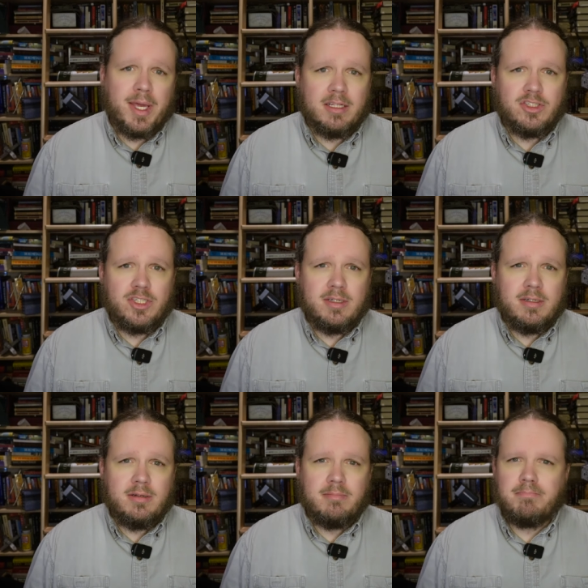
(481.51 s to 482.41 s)
hinge.
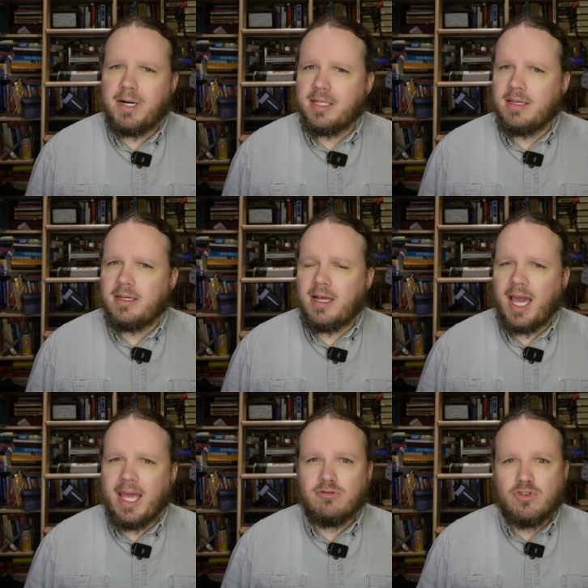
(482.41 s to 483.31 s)
But
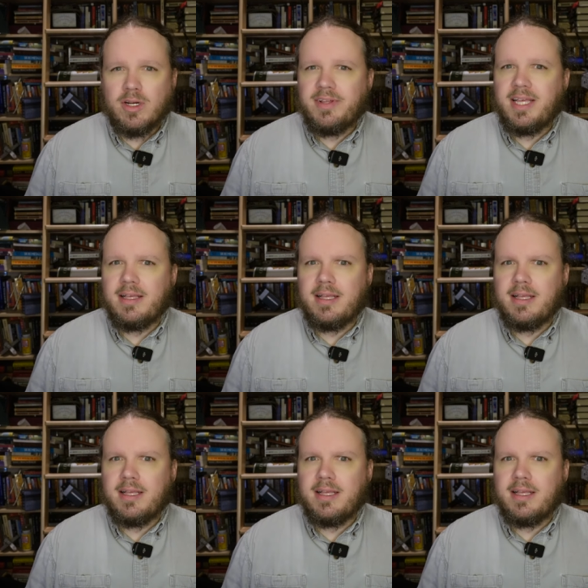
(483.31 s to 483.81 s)
I had riveted